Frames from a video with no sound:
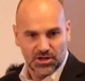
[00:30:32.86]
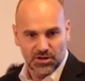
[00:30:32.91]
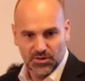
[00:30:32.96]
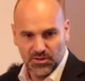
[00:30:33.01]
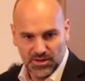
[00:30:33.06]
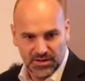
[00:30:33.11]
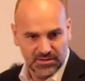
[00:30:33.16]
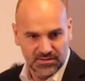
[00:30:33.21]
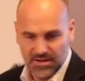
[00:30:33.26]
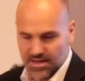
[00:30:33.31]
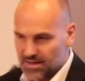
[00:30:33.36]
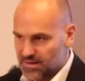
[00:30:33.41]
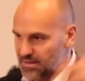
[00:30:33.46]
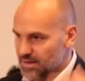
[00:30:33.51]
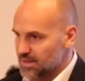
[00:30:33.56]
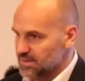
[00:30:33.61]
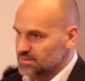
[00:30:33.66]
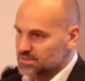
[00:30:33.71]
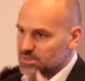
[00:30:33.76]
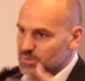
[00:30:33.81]
know, and,
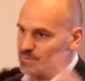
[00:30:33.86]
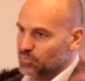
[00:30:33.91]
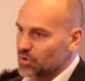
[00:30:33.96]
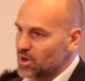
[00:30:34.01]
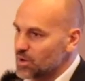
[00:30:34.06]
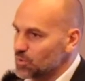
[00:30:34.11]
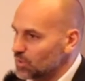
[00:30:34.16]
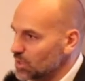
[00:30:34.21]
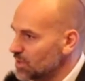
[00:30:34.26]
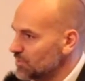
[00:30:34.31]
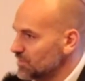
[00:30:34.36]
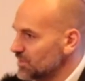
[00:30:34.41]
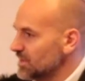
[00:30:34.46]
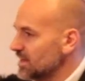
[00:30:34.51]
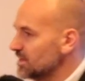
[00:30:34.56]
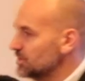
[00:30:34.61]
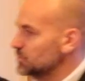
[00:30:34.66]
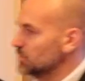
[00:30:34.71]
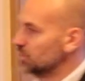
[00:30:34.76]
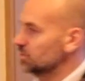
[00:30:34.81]
and, and spray all over the
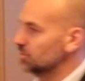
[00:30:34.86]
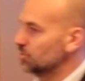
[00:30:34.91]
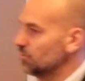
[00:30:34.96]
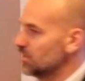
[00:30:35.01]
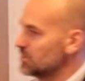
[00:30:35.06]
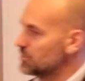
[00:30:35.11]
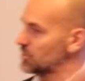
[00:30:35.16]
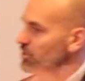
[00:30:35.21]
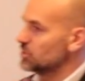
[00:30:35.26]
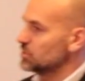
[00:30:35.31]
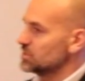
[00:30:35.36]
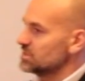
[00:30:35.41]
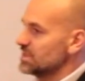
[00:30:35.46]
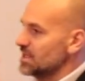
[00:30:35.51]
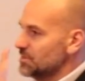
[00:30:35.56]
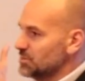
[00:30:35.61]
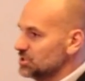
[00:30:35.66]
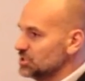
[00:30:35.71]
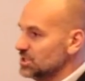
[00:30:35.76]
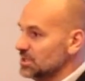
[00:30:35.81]
network to reproduce
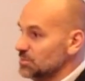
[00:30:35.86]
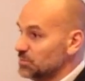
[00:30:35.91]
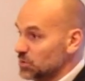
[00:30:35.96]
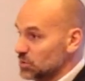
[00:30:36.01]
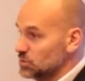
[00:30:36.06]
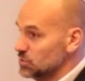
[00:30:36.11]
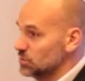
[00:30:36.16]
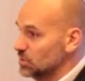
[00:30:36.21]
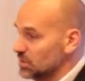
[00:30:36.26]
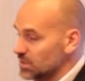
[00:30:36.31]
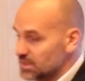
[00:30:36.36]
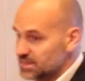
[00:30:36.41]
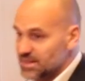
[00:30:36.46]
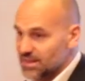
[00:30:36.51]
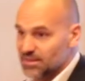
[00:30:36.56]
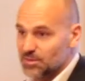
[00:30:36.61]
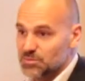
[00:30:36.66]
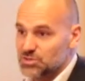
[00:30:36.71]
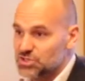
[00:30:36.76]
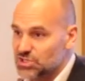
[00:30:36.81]
that machine because you're going to
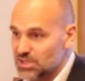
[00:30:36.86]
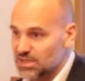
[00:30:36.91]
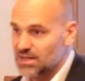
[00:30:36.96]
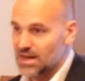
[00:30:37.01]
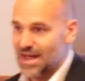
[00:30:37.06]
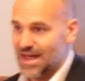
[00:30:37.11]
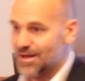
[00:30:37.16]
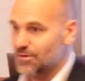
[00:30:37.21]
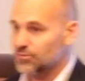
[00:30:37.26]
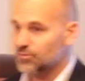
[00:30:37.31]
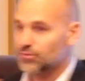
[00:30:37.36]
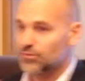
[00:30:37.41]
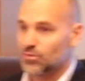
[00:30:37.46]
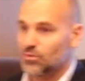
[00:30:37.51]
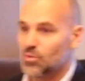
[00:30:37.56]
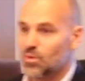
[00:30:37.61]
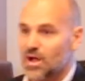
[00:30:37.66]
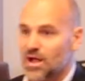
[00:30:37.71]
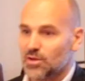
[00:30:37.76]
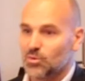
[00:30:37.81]
take the machine out for
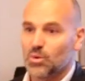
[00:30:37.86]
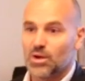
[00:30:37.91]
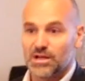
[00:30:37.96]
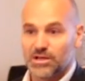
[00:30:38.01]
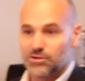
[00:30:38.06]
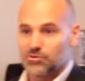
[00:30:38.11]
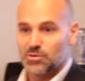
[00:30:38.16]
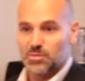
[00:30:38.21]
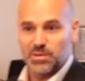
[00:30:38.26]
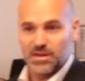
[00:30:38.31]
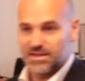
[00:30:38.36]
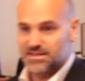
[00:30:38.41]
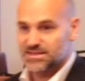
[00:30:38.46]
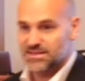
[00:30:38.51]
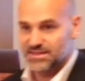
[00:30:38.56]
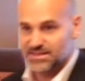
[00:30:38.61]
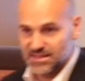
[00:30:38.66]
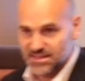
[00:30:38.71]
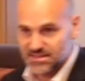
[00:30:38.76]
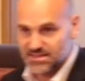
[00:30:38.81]
a while while you
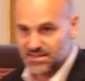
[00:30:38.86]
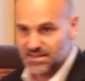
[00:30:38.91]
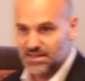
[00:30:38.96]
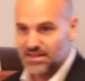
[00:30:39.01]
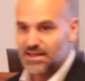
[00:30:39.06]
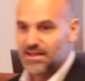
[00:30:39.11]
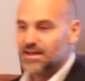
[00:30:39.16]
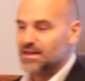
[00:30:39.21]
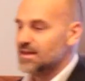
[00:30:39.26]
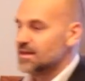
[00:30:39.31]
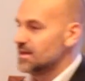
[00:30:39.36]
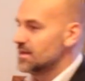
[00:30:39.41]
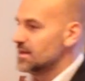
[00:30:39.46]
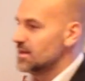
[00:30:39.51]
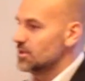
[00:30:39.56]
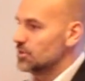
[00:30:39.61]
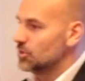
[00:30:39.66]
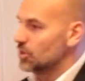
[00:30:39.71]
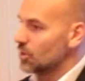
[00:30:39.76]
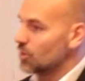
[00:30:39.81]
replace the disk.
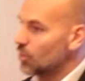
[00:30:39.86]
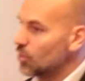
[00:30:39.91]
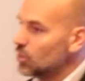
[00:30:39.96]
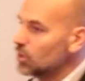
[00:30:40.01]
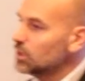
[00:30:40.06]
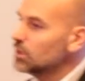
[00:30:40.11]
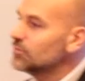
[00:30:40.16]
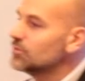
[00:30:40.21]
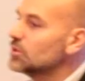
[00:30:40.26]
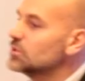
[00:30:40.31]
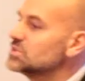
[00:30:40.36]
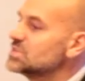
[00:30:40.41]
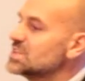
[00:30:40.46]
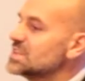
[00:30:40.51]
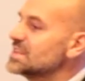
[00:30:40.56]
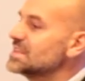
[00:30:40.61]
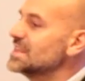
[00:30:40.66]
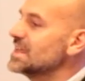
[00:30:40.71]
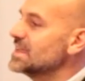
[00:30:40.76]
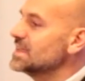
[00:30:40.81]
You know, all of those
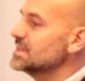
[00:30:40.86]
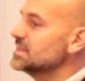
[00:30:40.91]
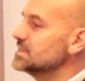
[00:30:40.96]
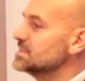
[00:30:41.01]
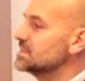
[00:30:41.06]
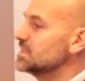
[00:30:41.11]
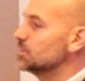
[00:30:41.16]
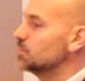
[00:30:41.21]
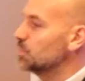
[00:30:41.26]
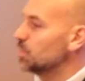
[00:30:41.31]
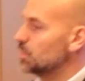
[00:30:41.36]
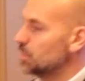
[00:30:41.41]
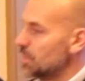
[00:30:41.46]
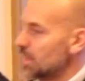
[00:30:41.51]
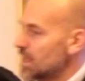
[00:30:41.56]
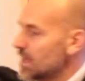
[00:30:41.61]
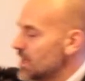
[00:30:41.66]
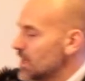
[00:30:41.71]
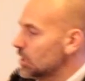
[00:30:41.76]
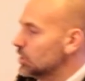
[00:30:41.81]
things that
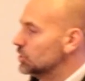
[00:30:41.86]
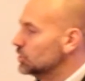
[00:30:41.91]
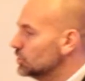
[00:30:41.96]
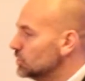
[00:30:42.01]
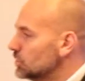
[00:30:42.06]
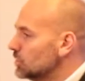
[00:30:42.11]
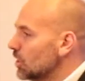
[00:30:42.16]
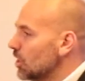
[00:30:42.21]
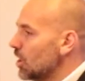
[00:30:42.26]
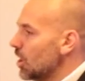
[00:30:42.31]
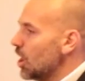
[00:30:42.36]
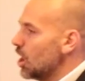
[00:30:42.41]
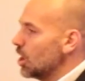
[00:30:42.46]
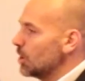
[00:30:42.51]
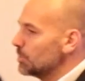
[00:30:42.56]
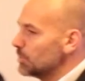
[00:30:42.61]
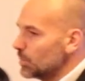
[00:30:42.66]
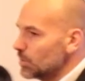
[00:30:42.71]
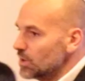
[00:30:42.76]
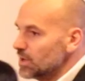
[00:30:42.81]
a good
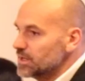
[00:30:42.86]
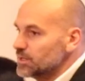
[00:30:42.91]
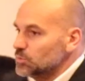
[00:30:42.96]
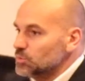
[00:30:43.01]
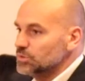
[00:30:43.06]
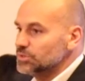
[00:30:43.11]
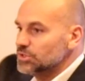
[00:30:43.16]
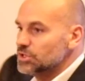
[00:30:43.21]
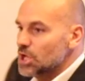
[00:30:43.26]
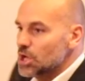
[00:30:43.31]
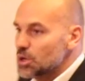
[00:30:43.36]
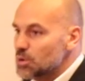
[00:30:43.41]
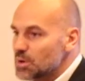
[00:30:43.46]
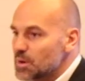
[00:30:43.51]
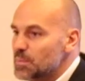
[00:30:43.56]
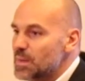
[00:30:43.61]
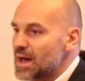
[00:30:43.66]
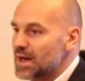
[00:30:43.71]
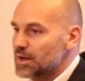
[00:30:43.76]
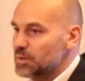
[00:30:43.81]
operator would
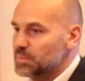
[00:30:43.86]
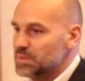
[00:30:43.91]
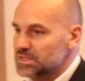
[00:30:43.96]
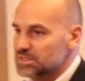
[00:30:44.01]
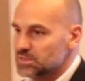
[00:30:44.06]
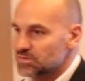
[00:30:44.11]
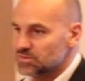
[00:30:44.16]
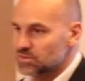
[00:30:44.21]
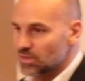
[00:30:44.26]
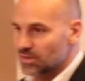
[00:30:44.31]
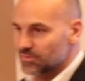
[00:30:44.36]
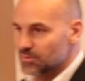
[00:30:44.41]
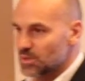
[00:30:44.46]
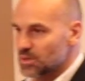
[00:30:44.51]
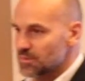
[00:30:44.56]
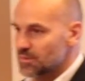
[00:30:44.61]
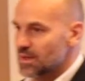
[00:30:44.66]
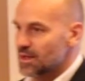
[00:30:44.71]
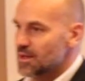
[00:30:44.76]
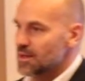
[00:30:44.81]
know about a piece of
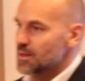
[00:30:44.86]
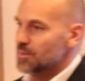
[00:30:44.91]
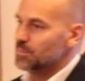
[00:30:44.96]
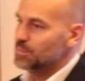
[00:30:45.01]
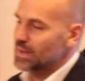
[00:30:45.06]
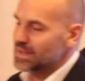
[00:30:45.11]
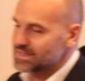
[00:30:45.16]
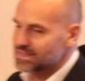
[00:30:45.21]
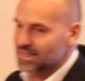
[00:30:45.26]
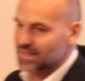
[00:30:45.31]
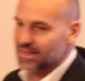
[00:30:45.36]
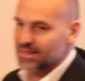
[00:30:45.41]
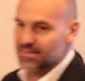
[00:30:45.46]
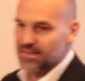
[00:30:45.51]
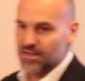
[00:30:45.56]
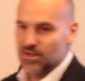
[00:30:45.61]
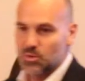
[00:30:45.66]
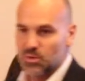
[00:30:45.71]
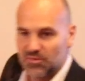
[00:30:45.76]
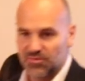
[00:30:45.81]
software basically
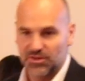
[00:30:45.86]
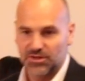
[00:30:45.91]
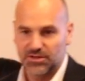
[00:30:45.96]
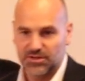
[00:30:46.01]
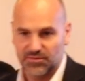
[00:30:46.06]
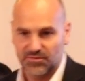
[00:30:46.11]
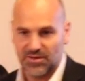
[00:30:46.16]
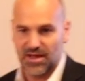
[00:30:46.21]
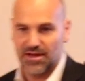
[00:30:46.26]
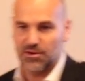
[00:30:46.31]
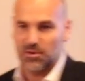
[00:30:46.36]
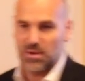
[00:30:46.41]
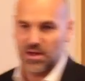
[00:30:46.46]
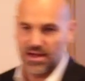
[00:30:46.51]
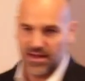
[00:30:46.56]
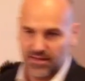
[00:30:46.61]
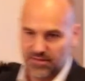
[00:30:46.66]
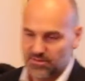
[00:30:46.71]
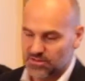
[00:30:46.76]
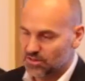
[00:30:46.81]
the equivalent of how do
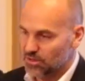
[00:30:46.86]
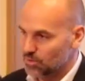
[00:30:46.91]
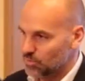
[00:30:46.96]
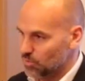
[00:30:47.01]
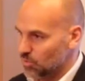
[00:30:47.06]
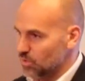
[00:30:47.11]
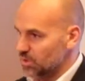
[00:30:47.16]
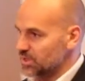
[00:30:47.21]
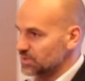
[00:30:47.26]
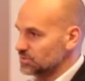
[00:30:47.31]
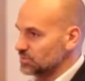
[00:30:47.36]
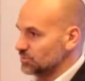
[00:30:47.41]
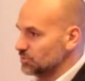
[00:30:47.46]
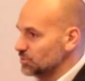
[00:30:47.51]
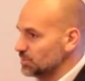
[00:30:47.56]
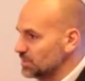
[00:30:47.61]
I you know, walk into the